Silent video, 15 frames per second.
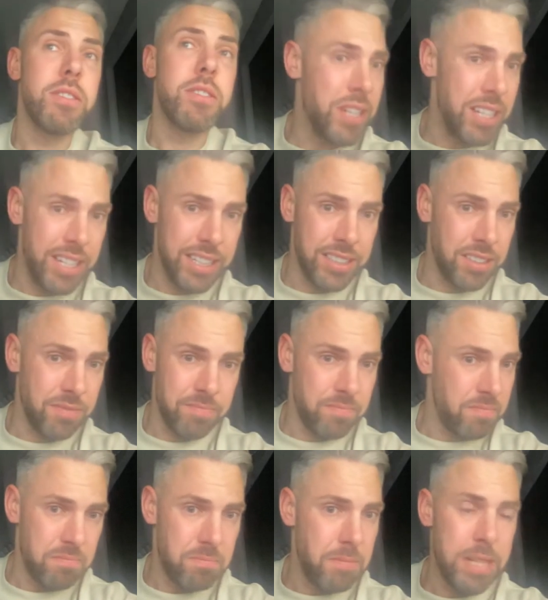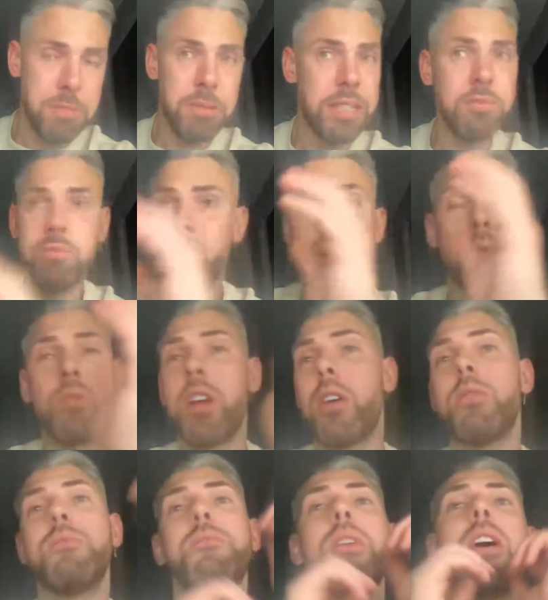and Fleming link. Maybe. Don't
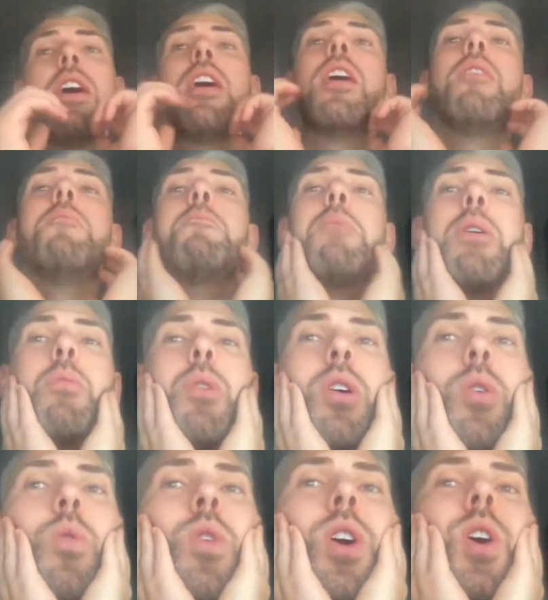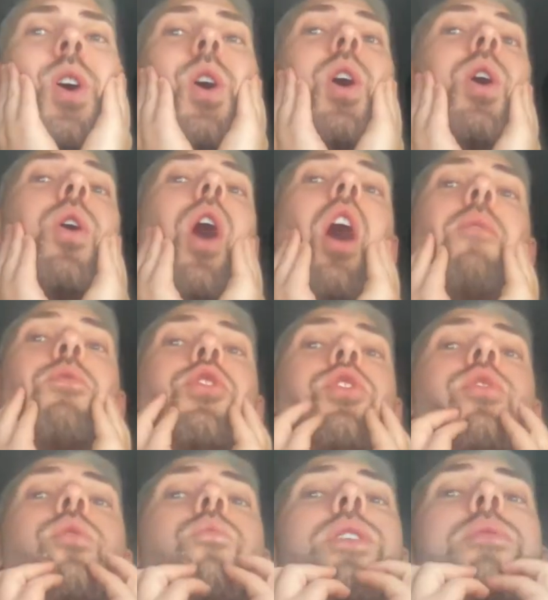know. But I'm
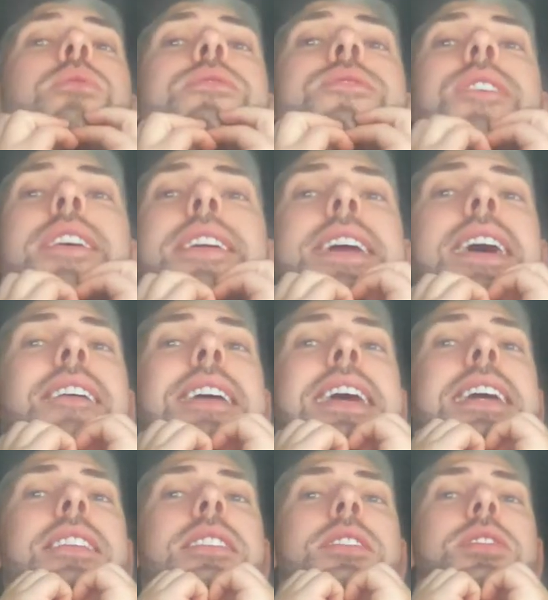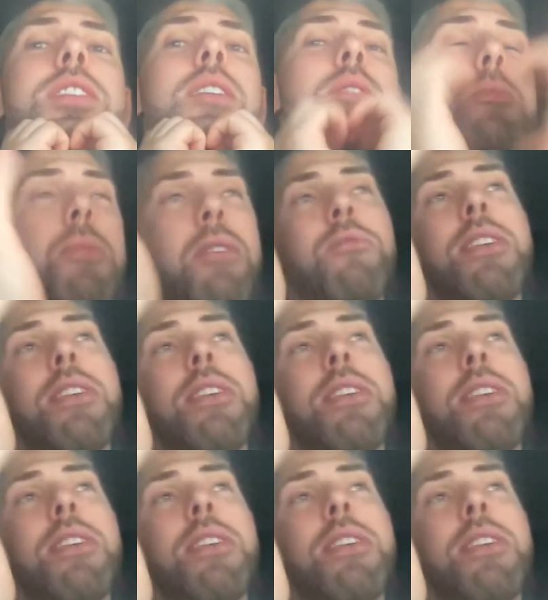sure we will find out in the summer. But I'm